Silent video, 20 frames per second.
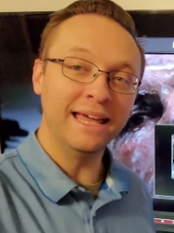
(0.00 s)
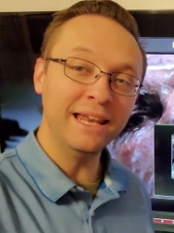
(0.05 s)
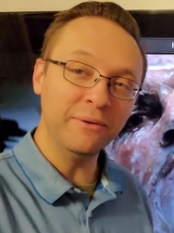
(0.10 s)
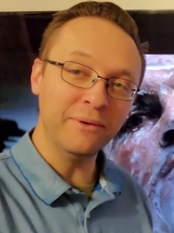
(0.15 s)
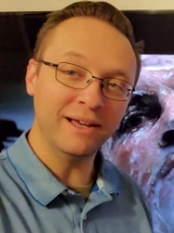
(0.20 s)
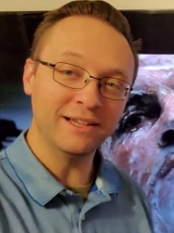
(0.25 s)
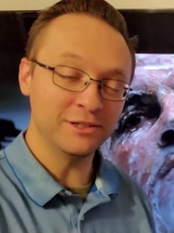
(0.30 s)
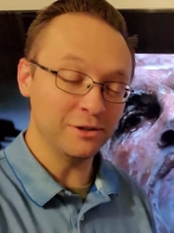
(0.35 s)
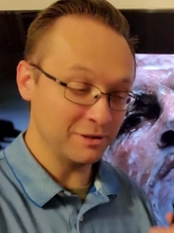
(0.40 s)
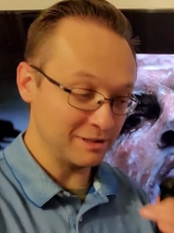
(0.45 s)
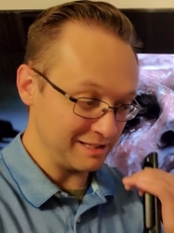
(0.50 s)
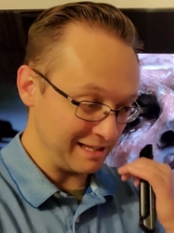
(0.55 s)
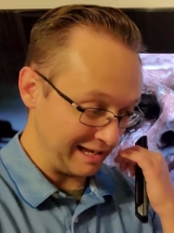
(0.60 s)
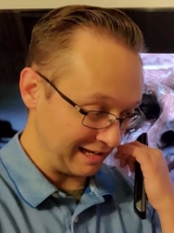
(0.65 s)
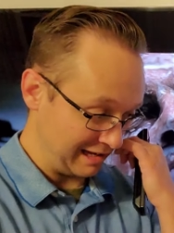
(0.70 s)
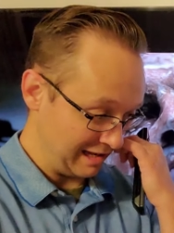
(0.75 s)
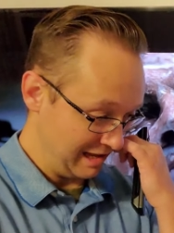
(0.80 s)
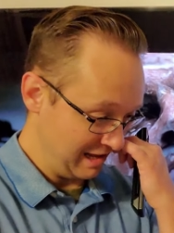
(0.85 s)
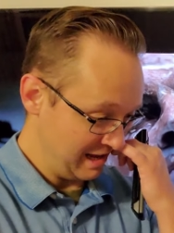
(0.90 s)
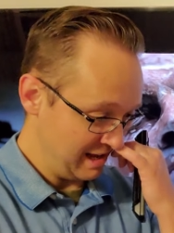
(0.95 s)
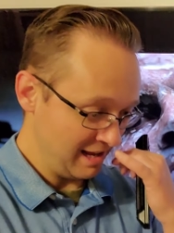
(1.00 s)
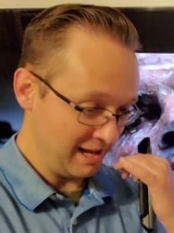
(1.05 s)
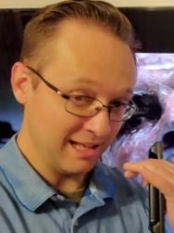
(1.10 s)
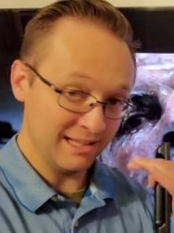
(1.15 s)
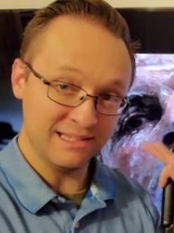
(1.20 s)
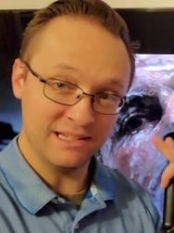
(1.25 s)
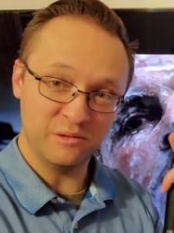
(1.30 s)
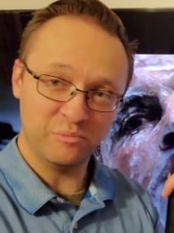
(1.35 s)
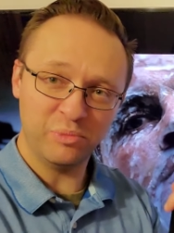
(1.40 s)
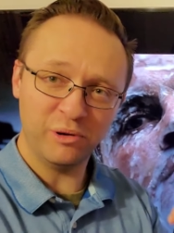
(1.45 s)
Anyway, so it's like,
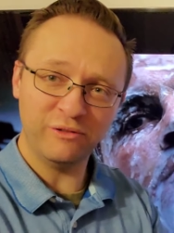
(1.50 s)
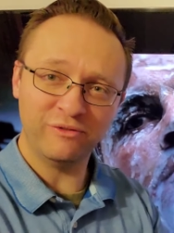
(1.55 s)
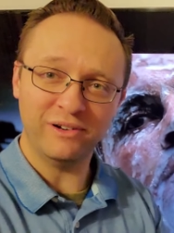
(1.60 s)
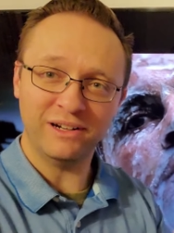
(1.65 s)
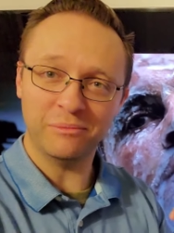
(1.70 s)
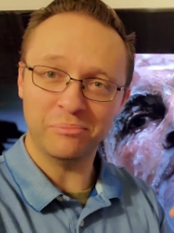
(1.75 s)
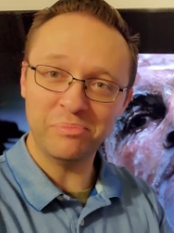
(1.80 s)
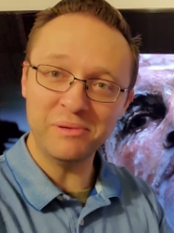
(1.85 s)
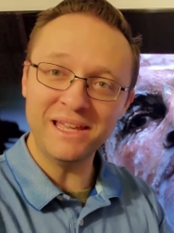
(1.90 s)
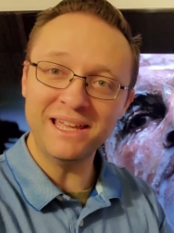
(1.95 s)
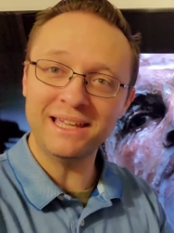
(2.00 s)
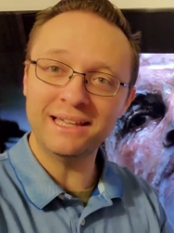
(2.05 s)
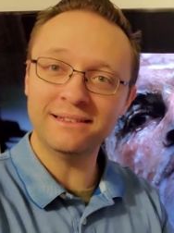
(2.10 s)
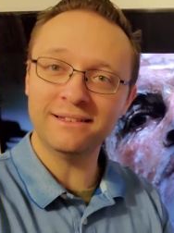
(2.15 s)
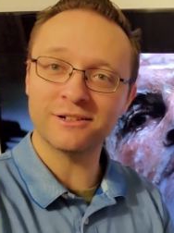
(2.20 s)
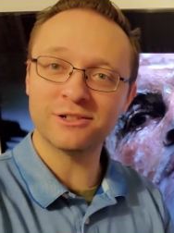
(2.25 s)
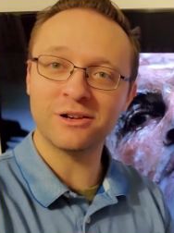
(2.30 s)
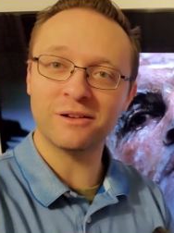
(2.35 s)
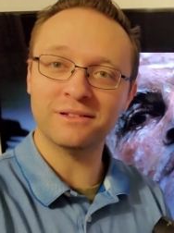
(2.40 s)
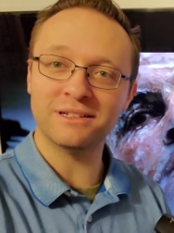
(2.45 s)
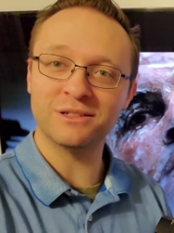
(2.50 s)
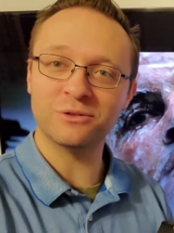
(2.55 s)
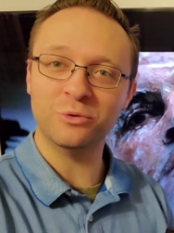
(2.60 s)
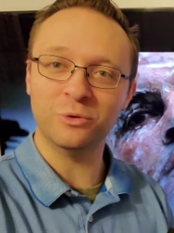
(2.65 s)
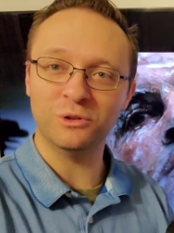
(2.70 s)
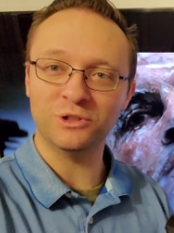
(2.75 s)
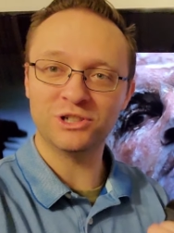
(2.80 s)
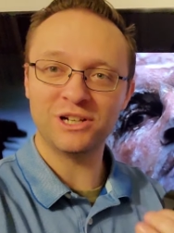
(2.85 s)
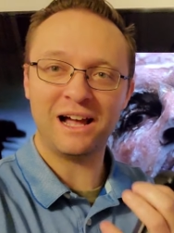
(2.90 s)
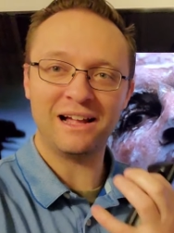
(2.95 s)
it's this perfect being. There's all these
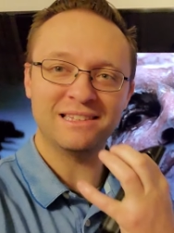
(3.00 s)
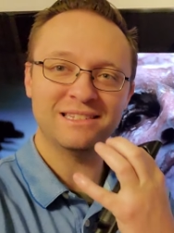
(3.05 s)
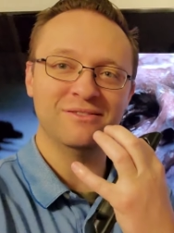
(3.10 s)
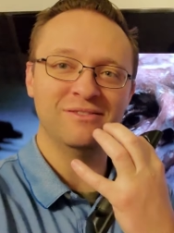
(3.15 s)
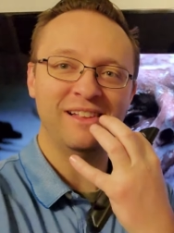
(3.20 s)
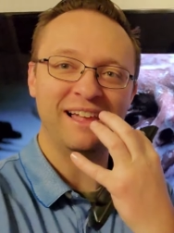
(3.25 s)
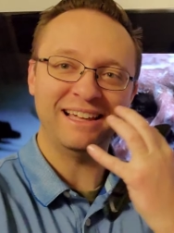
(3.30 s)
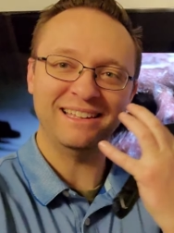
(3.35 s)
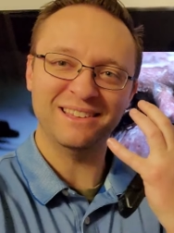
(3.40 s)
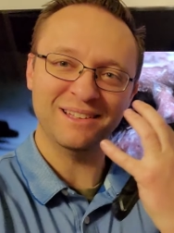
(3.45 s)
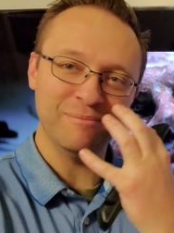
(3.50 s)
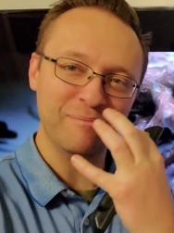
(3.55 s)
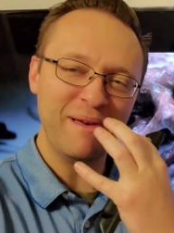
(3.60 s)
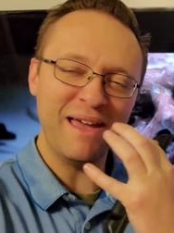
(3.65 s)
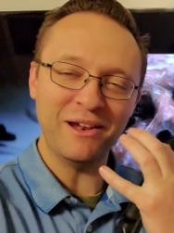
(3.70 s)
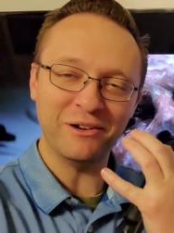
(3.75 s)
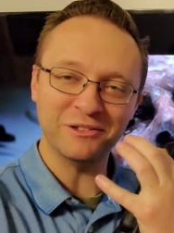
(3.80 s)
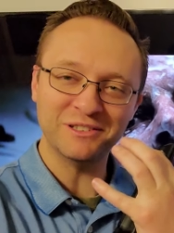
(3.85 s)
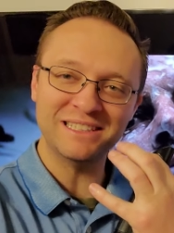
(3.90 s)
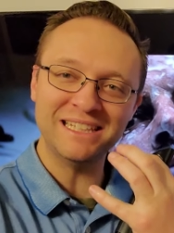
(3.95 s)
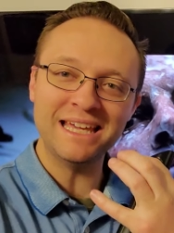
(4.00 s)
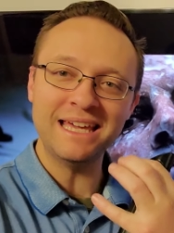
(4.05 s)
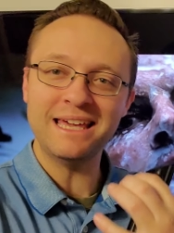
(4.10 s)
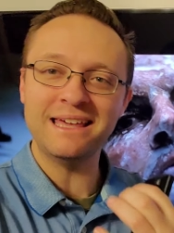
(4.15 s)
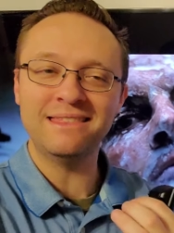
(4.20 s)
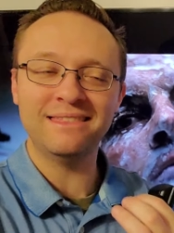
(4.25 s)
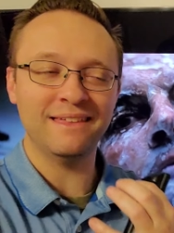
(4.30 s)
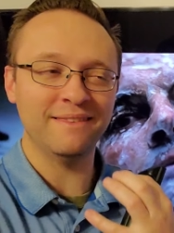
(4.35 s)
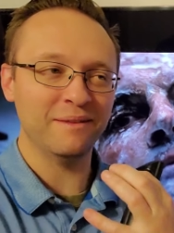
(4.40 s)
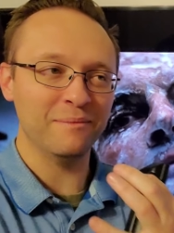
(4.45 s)
cool shots of like the metal
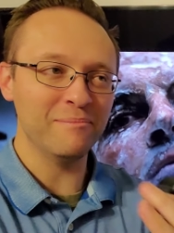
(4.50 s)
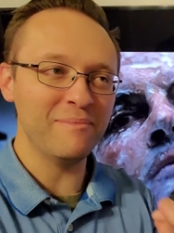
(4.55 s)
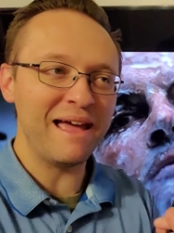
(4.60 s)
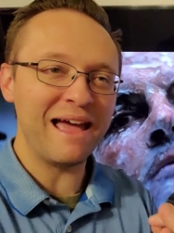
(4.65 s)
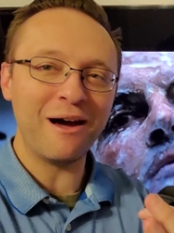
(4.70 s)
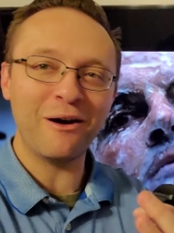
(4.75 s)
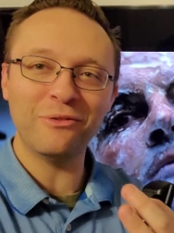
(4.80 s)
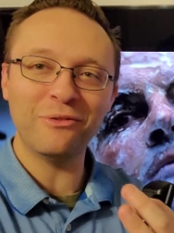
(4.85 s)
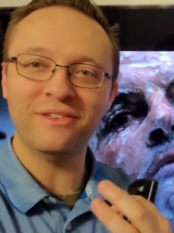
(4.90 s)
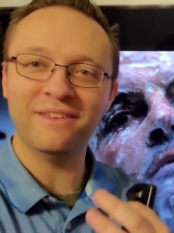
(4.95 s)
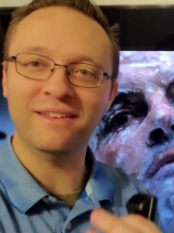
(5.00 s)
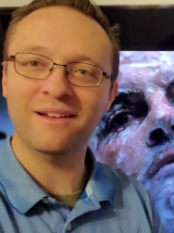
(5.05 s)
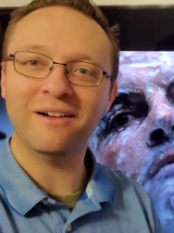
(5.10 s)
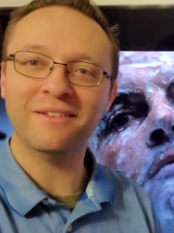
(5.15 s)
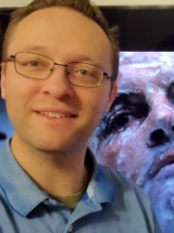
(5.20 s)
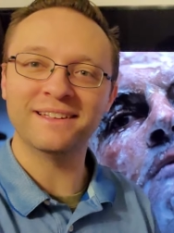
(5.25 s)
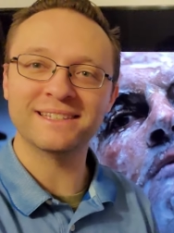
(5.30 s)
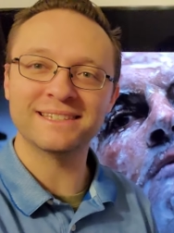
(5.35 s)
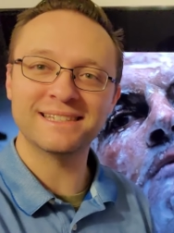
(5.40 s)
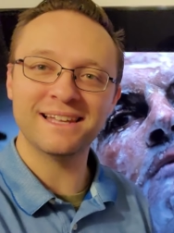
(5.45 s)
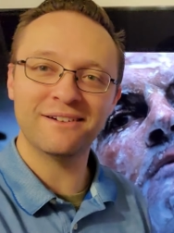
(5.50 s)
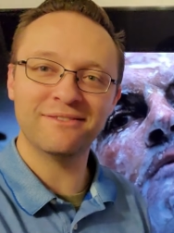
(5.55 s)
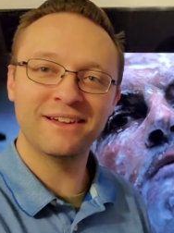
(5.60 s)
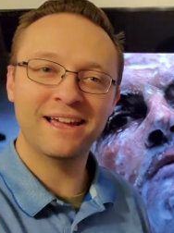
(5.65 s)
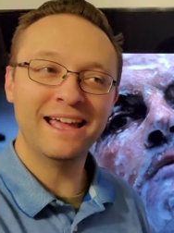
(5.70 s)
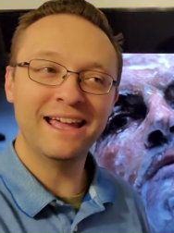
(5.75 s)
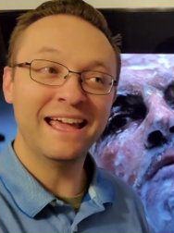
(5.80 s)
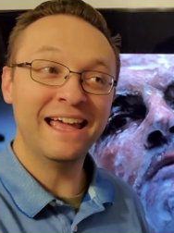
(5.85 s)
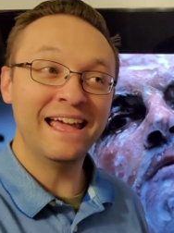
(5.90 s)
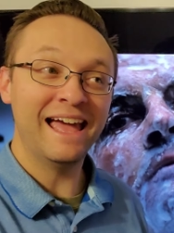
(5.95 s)
teeth and the mouth and all this
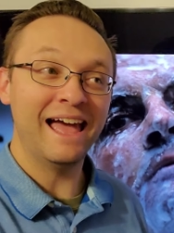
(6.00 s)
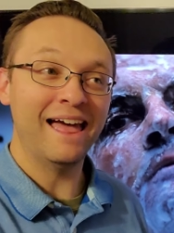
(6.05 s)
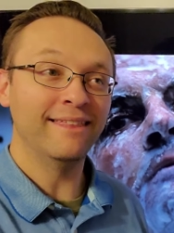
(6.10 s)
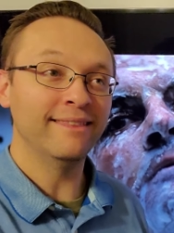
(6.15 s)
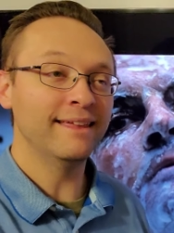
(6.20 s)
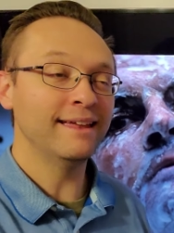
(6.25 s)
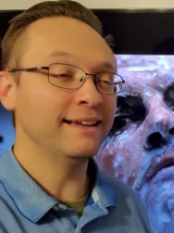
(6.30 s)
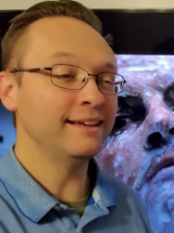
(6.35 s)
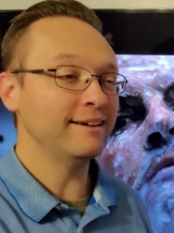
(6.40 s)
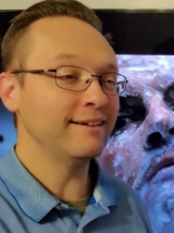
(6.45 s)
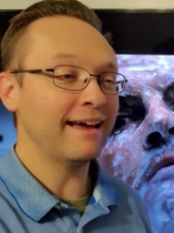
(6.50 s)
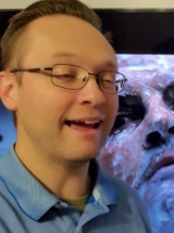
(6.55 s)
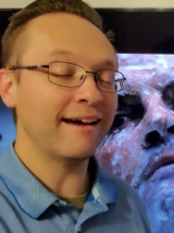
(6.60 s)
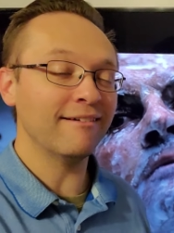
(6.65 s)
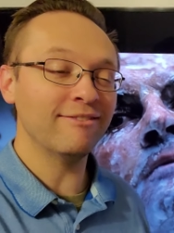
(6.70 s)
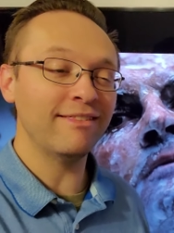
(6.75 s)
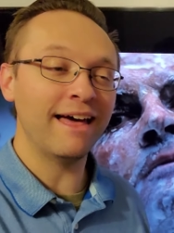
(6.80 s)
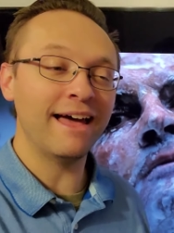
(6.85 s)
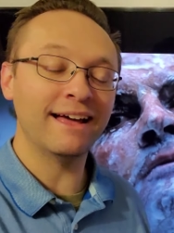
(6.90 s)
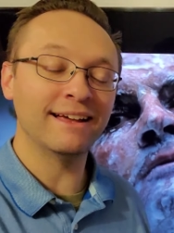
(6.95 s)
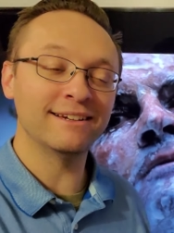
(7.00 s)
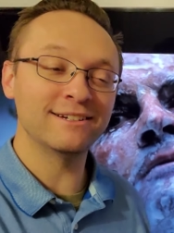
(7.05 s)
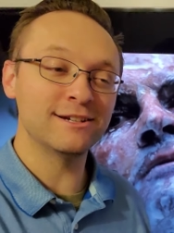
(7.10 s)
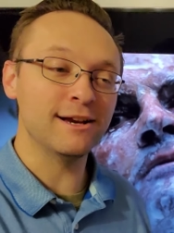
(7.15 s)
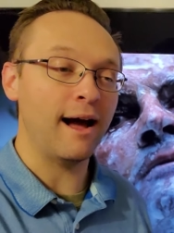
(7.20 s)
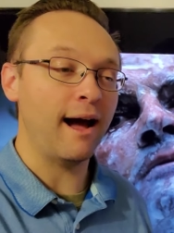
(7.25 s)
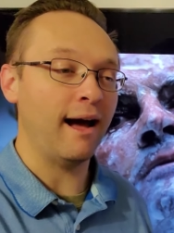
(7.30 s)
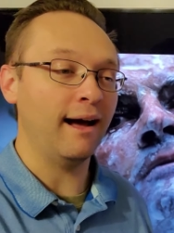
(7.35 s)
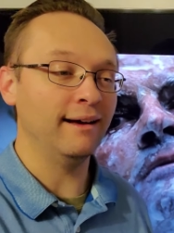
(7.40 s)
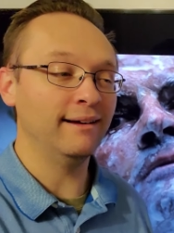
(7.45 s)
stuff. And then you have that
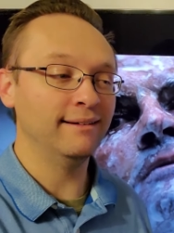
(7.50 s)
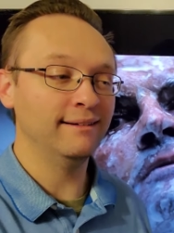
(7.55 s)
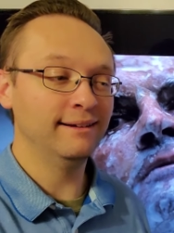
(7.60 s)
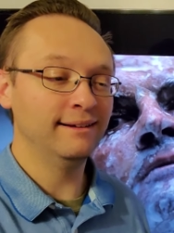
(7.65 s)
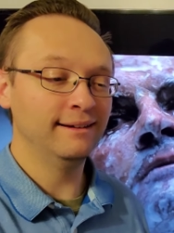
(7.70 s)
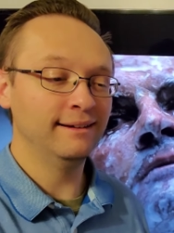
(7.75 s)
shot